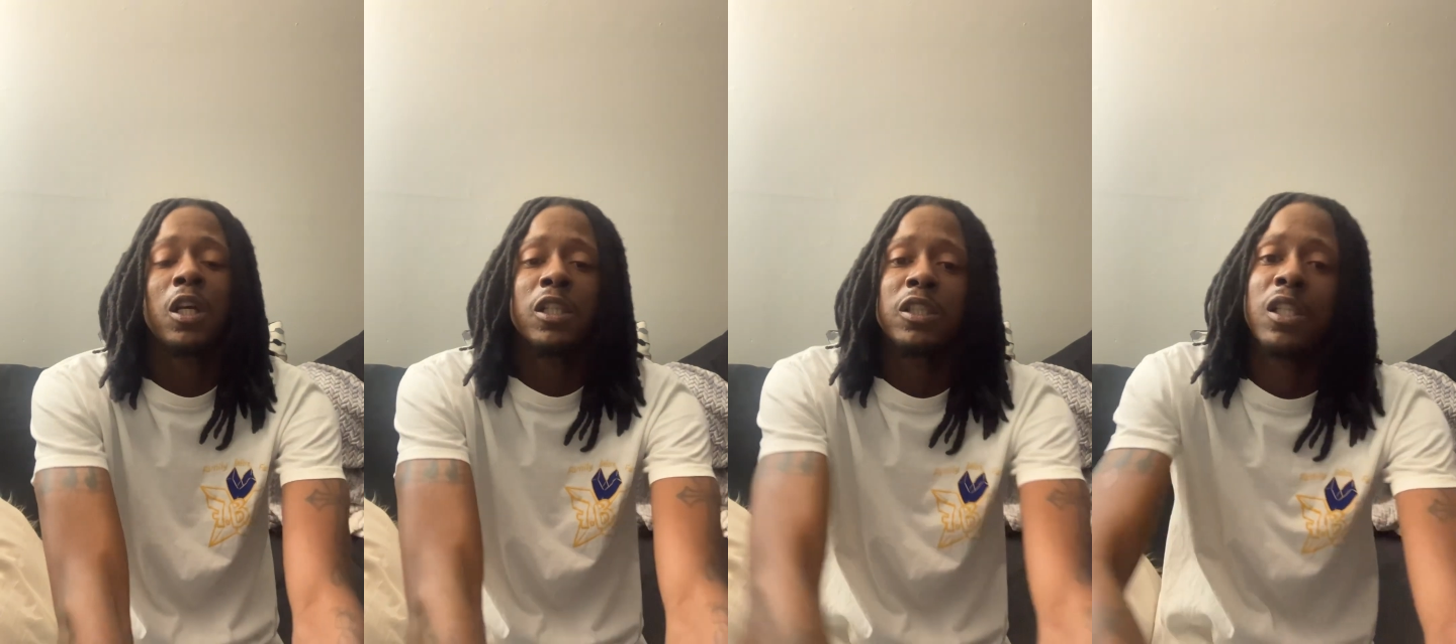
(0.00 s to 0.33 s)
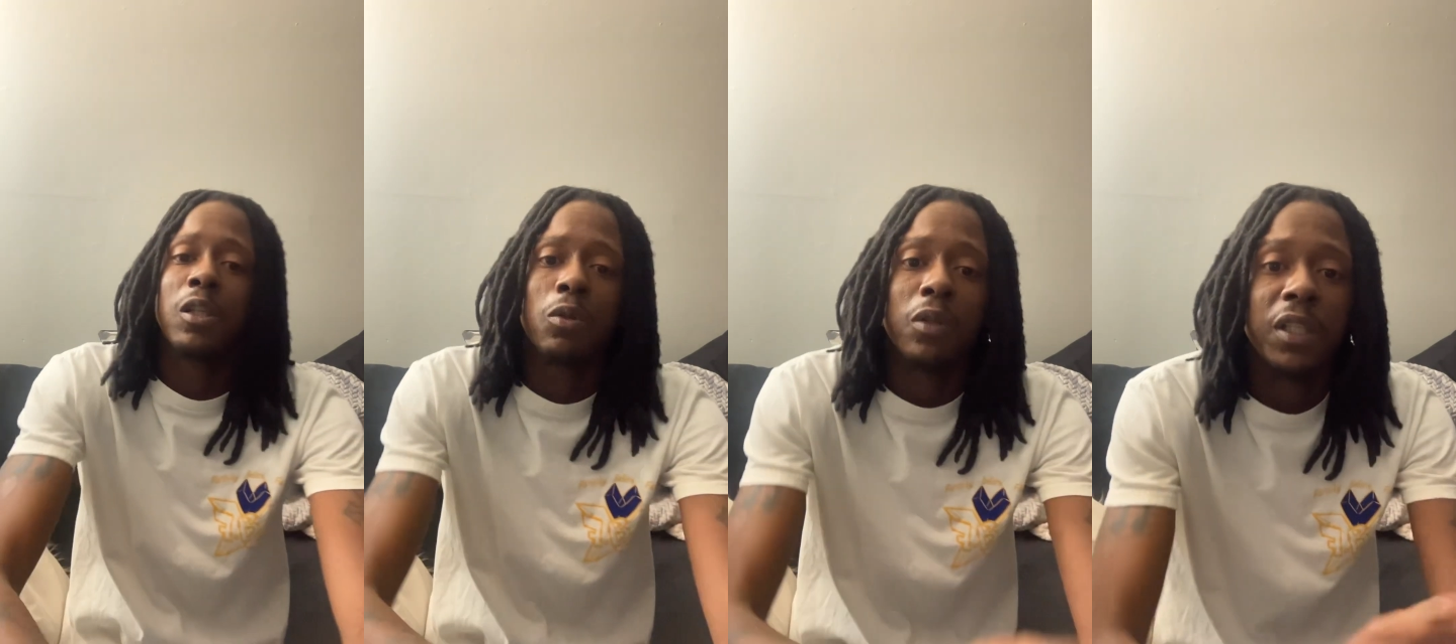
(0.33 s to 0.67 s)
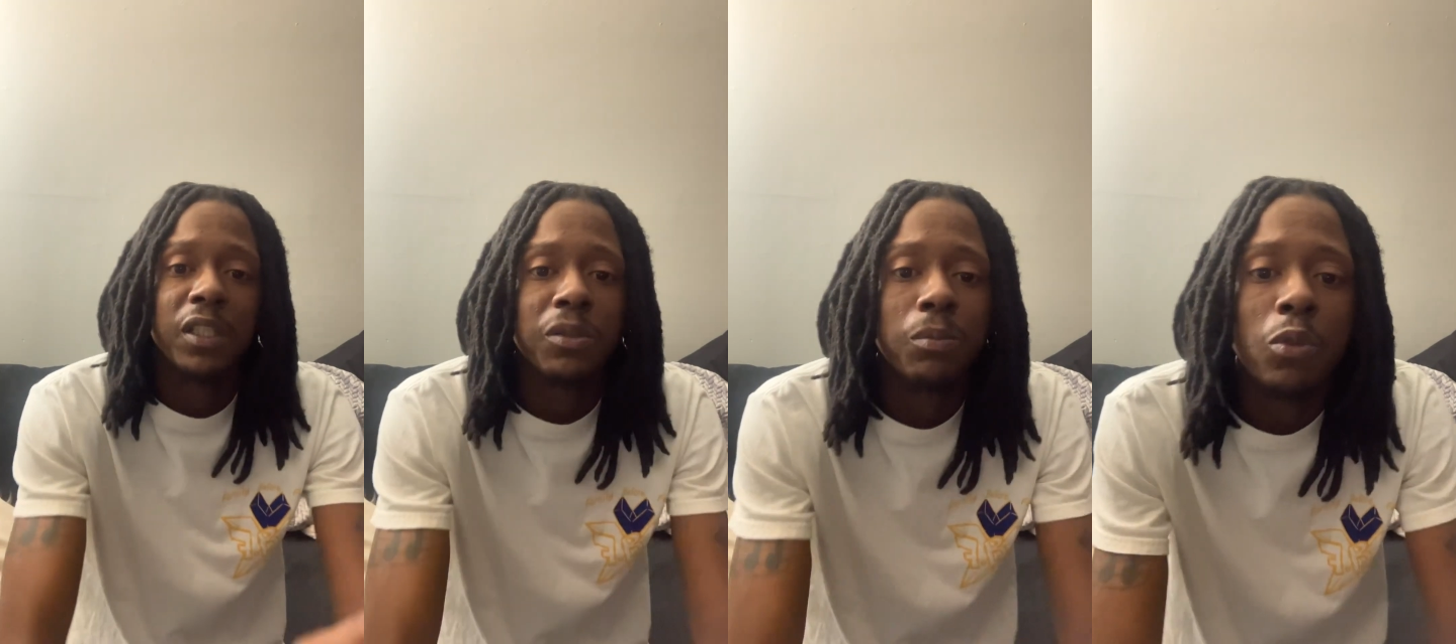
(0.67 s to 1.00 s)
So
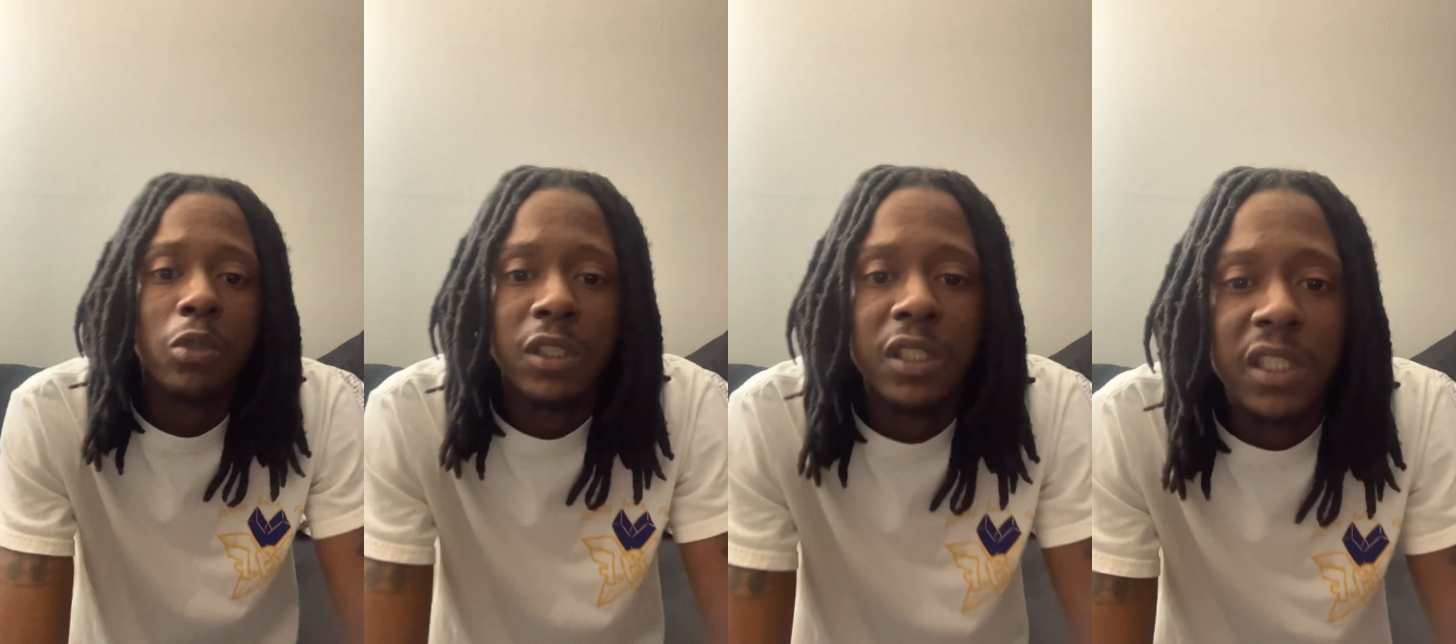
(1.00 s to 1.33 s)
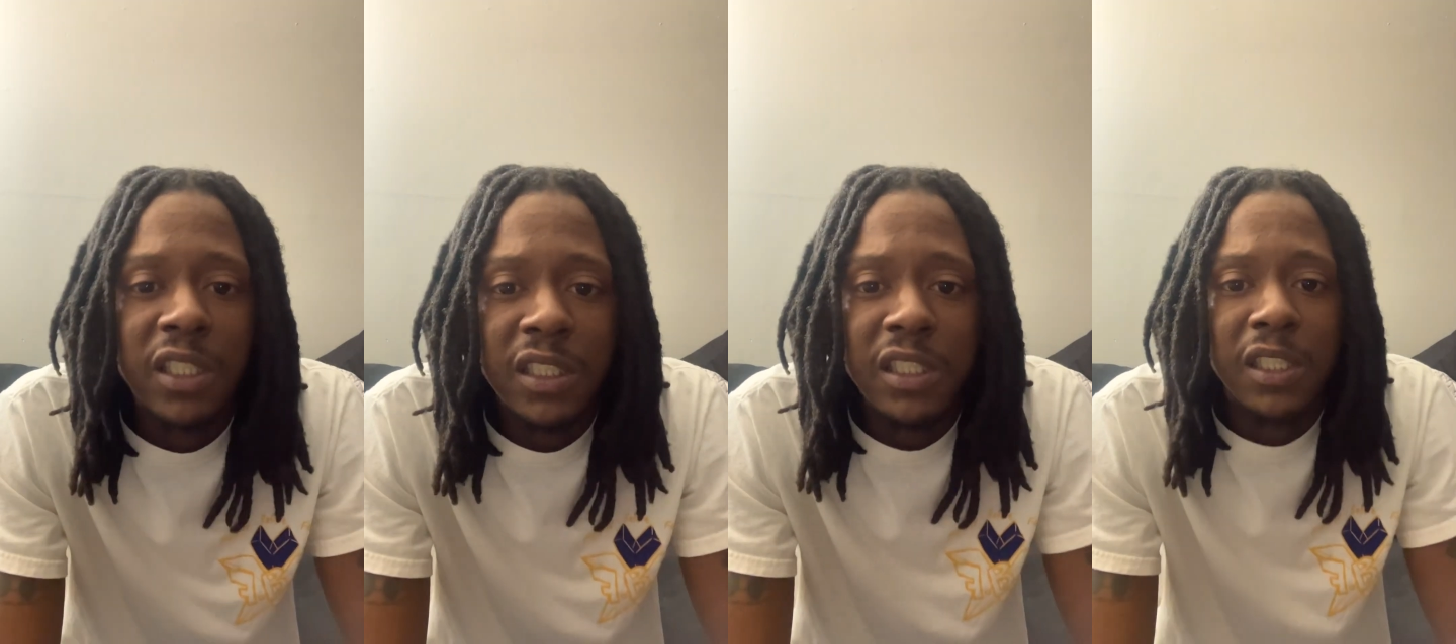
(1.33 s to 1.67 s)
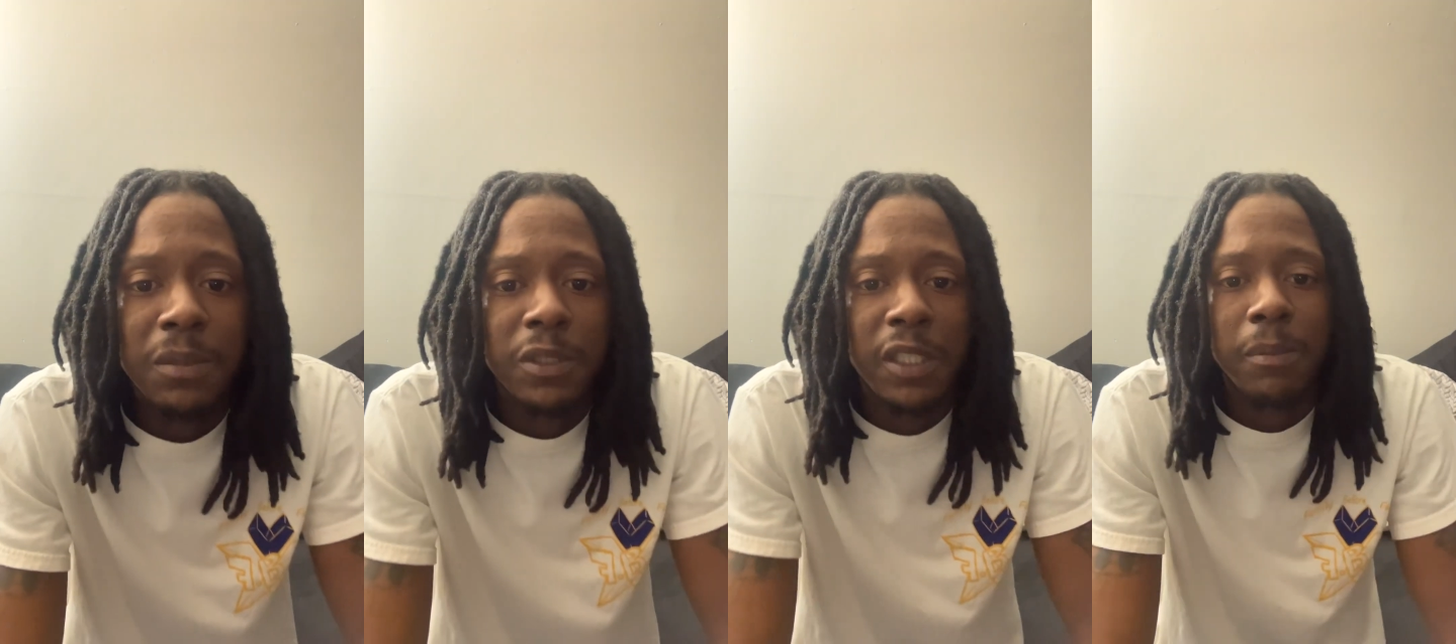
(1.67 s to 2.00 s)
it's more to these
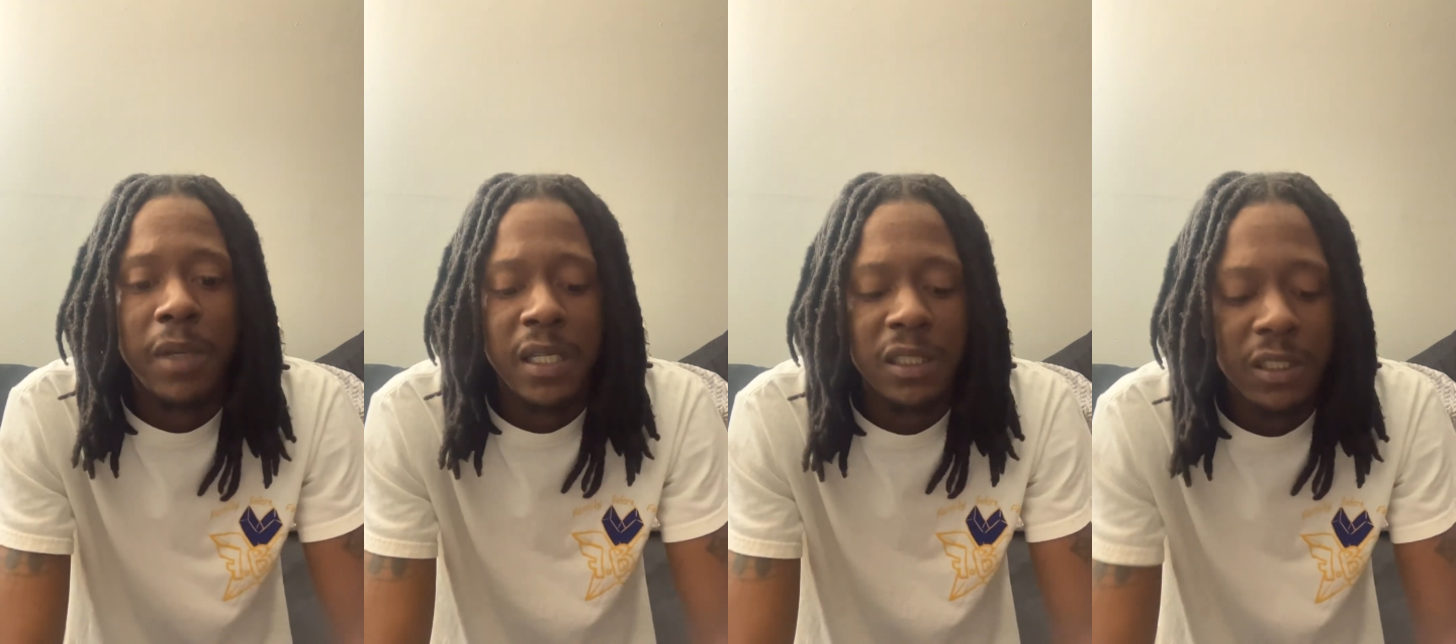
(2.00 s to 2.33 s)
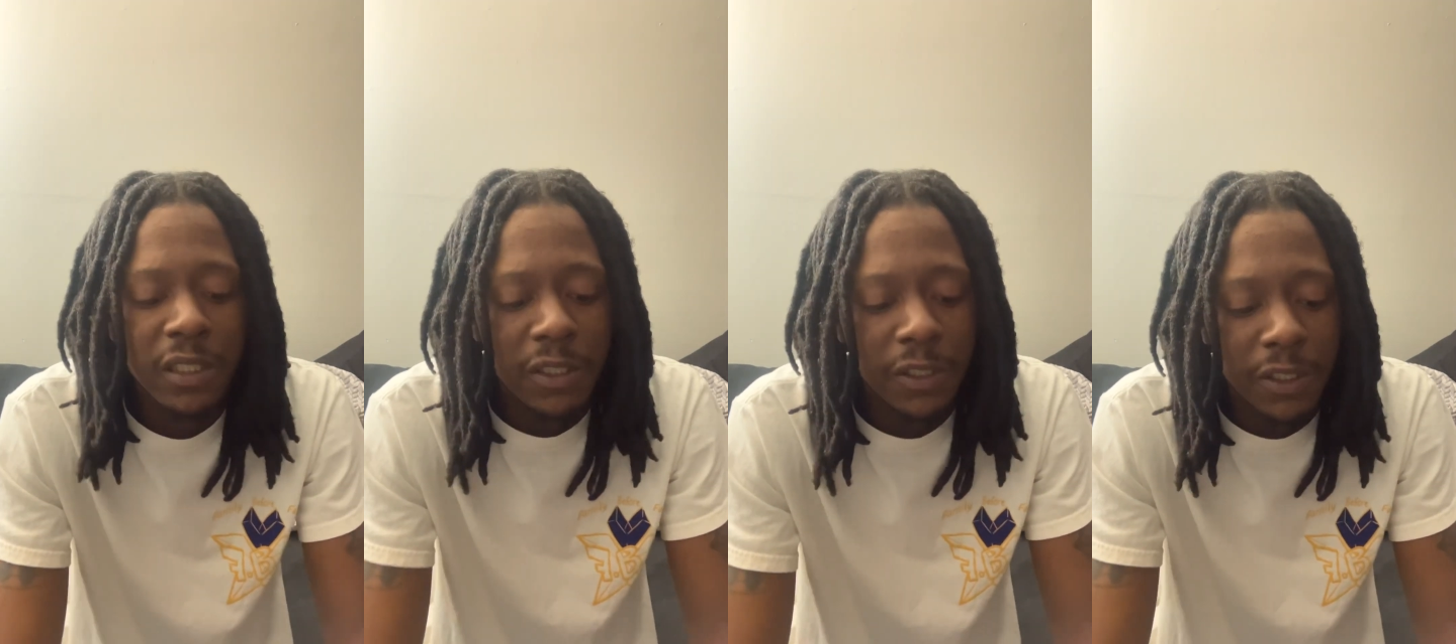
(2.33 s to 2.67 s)
subject matters.